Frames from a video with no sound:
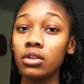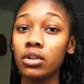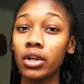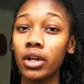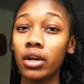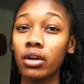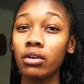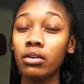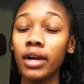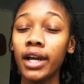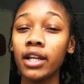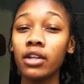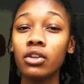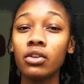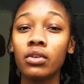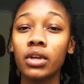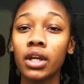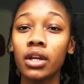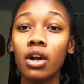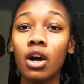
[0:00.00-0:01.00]
you know. And
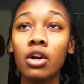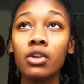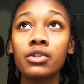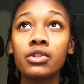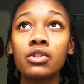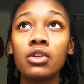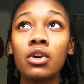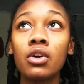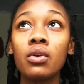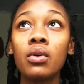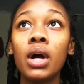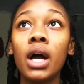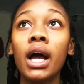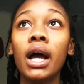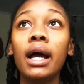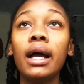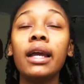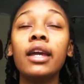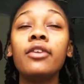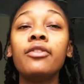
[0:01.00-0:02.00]
you can also,
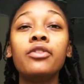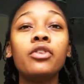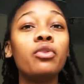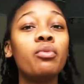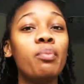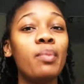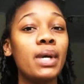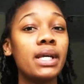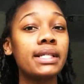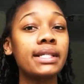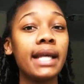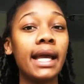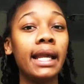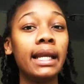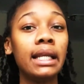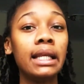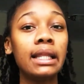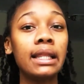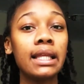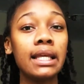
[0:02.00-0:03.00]
if you missed
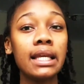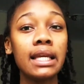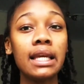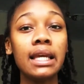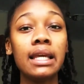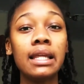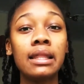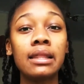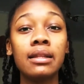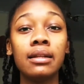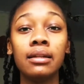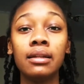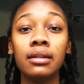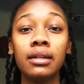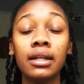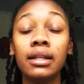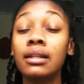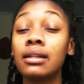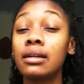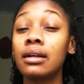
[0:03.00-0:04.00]
anything in
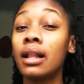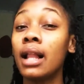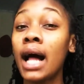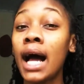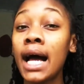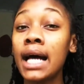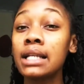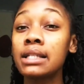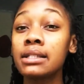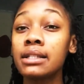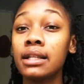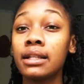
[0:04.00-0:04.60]
the class,